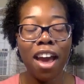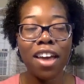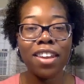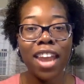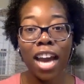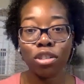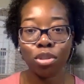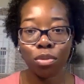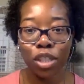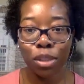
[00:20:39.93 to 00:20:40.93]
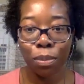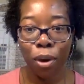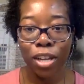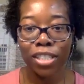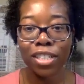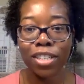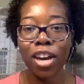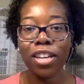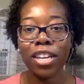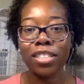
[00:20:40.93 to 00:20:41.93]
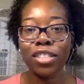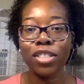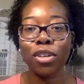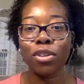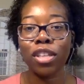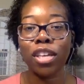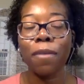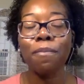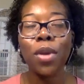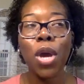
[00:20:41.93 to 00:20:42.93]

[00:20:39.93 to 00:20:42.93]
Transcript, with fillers: a natural response and not necessarily